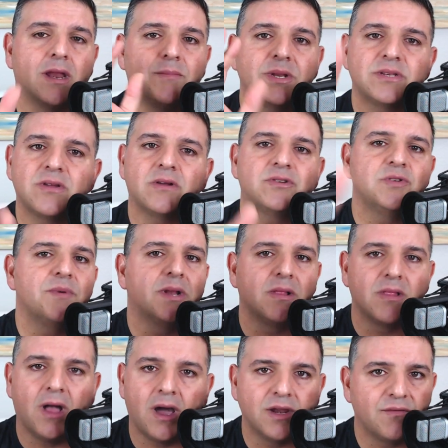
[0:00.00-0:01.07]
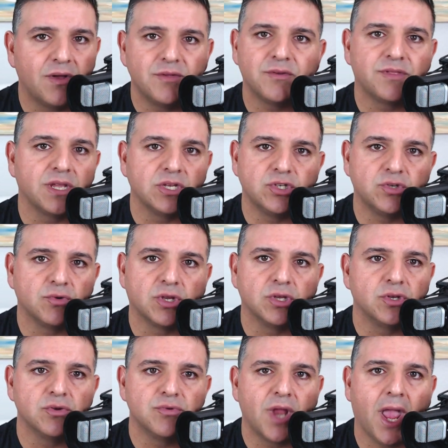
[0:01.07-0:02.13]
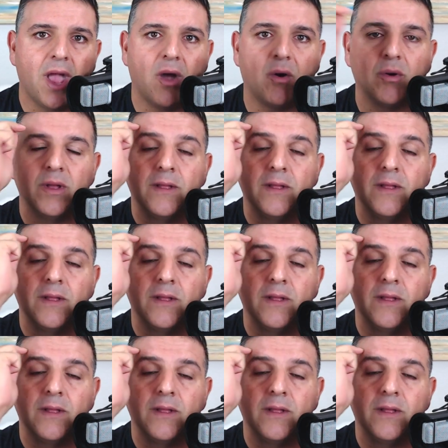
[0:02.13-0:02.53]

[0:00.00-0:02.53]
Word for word: I'm going to talk to you about a lot of other things you can do now.